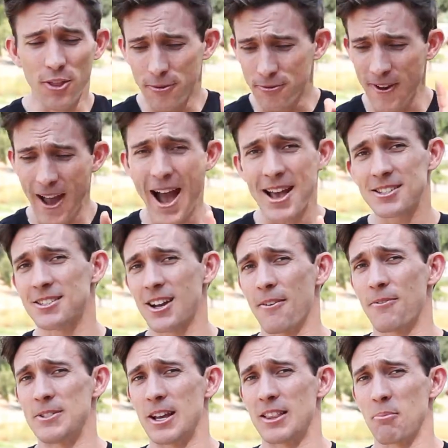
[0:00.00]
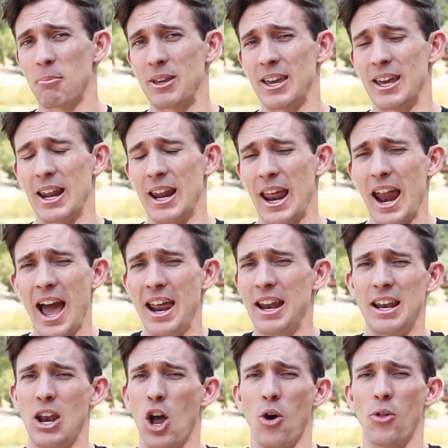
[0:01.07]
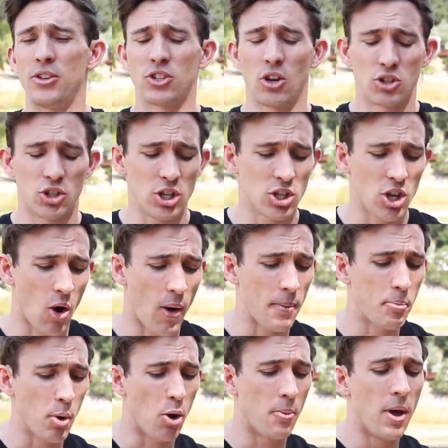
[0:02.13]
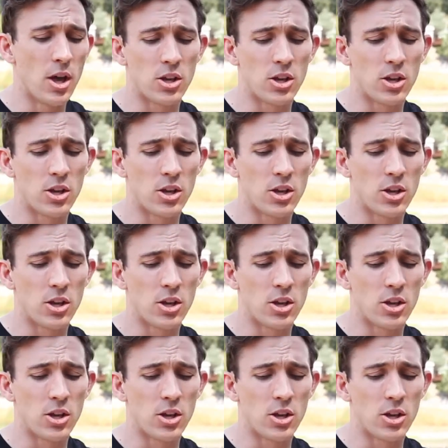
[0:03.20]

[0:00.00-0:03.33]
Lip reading: the fast stuff is at the beginning, and I didn't know this, so she's going, boom,